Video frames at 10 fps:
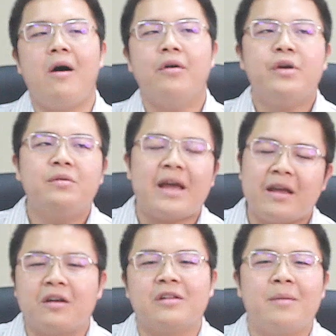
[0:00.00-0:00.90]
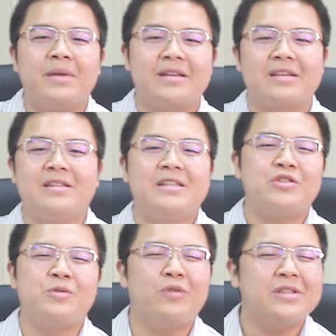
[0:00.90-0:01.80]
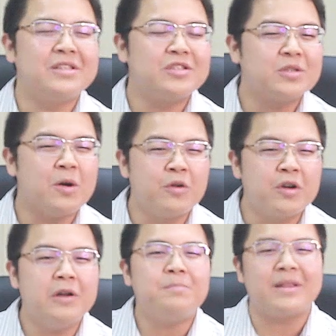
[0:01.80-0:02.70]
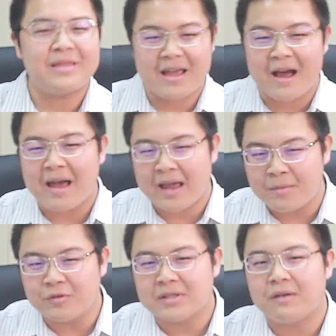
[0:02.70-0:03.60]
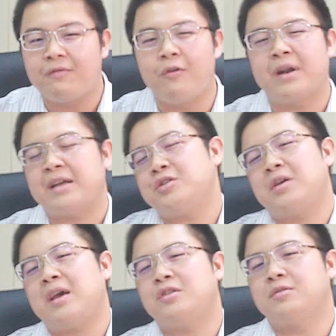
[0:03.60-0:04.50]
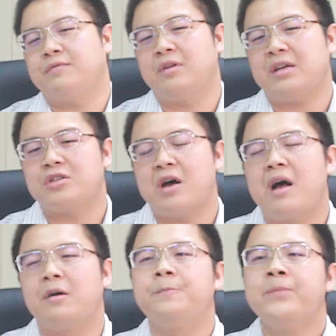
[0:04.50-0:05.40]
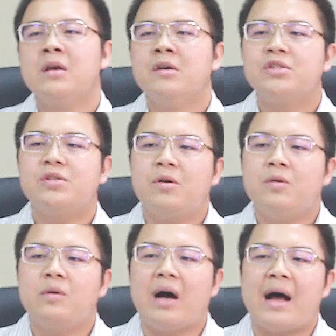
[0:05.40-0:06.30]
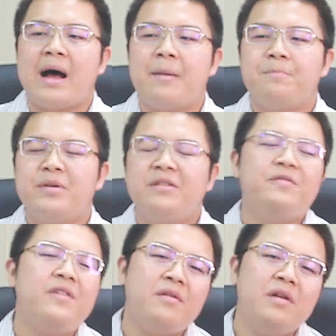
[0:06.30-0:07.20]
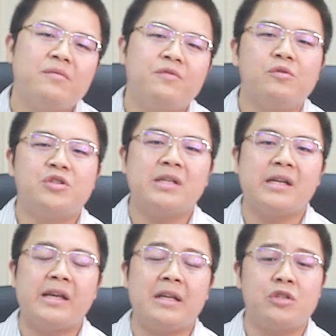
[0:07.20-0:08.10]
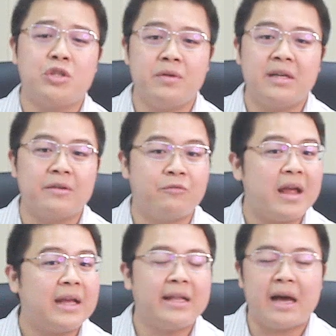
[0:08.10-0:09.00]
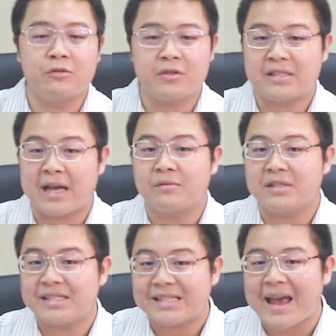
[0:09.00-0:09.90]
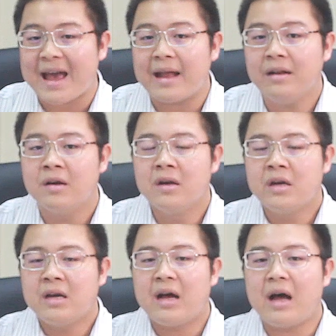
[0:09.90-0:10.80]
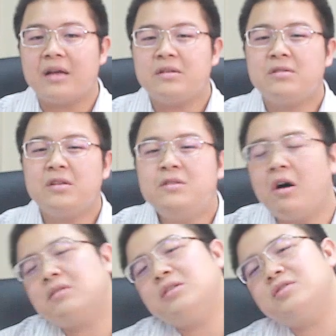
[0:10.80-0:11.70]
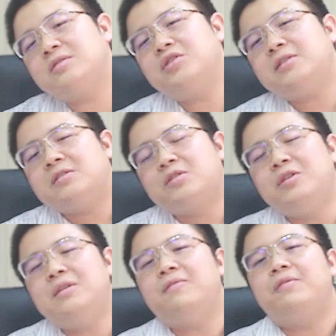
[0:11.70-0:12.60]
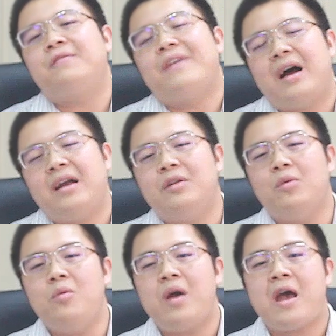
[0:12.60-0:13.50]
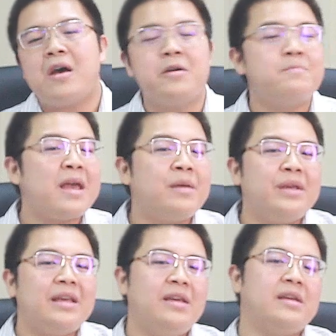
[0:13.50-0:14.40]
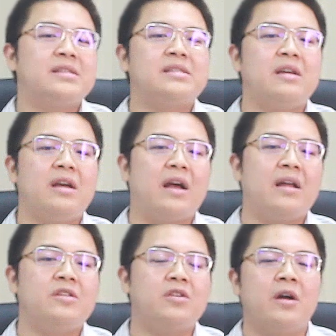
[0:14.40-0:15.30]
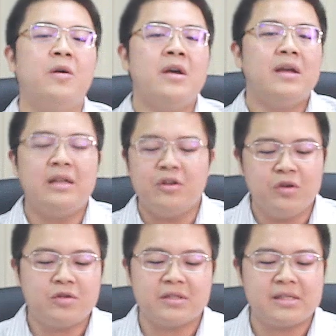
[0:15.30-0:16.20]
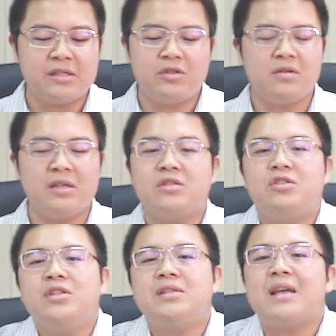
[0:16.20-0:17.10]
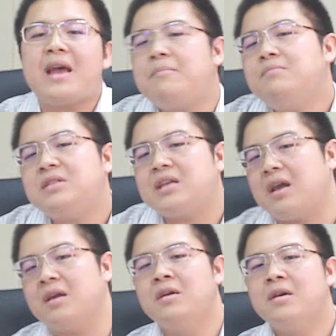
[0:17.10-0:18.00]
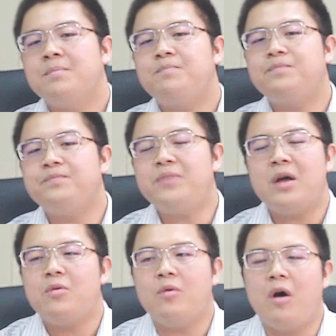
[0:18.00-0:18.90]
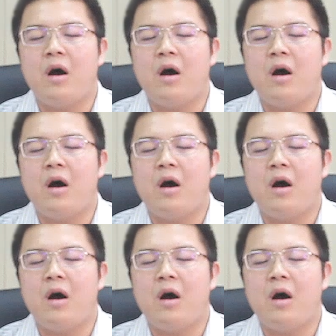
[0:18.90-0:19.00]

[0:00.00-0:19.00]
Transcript: although the economic condition wasn't so good, but they are able to afford education for their child. So, but very unfortunately, during the regular ultrasound scan, the doctors just couldn't find where her baby is. In the uterus, it's just empty. But